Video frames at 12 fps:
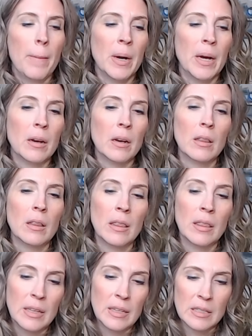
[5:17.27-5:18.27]
but
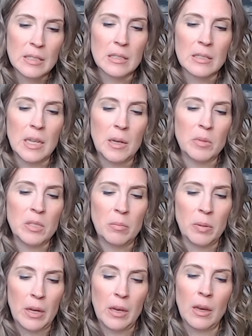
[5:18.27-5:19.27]
this seemed to
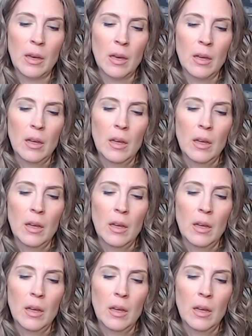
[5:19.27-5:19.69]
be